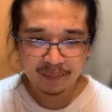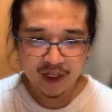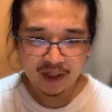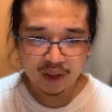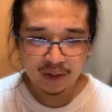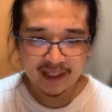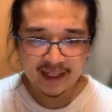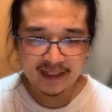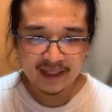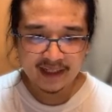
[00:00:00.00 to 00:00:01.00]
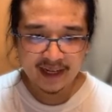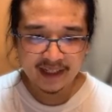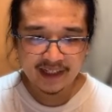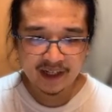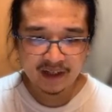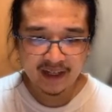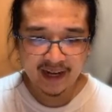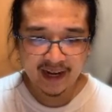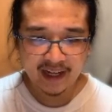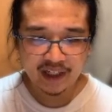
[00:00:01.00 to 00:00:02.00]
So these designs here, the
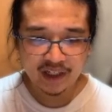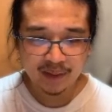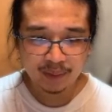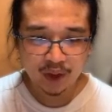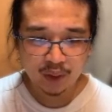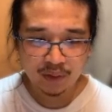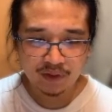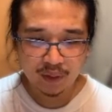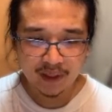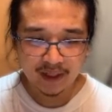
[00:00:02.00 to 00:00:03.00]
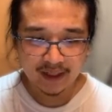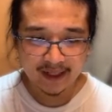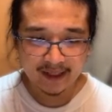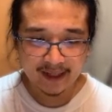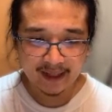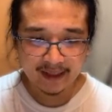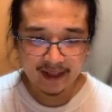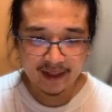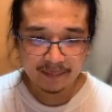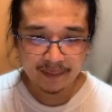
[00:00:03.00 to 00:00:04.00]
edge, it's up to you if you want to clean that
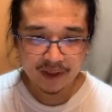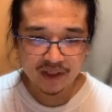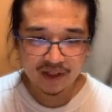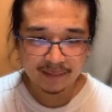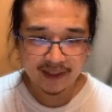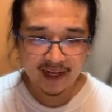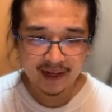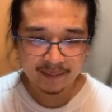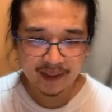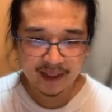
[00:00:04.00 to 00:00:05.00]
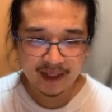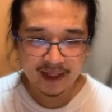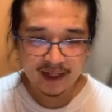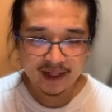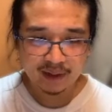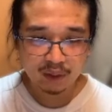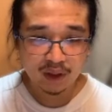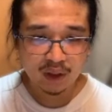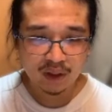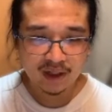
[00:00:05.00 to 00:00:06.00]
up, because sometimes it will
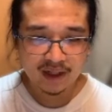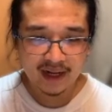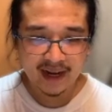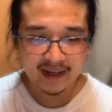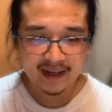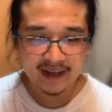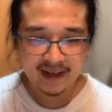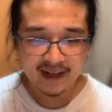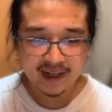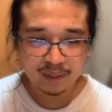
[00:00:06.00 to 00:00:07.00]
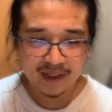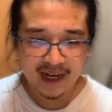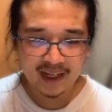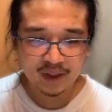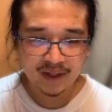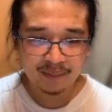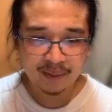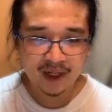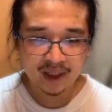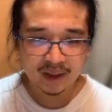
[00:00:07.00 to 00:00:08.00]
look like it was actually
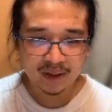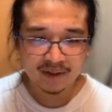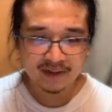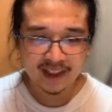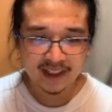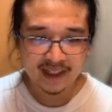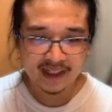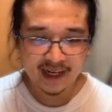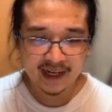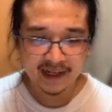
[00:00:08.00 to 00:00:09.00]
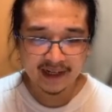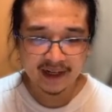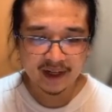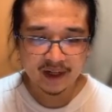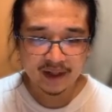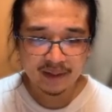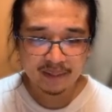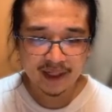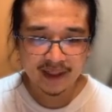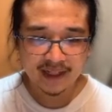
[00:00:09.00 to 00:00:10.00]
part of the design,
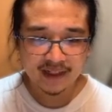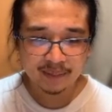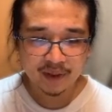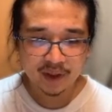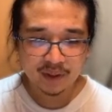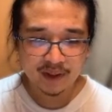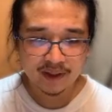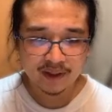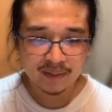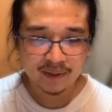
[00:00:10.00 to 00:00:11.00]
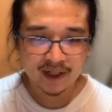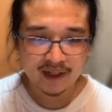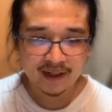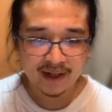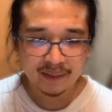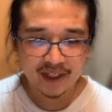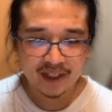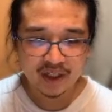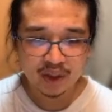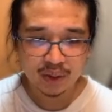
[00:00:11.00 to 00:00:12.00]
but that's up to you. So let me
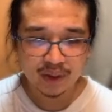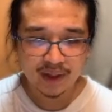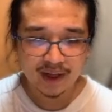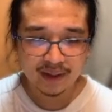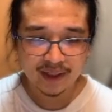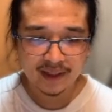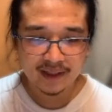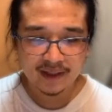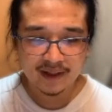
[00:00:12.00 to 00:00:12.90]
just show you how it is.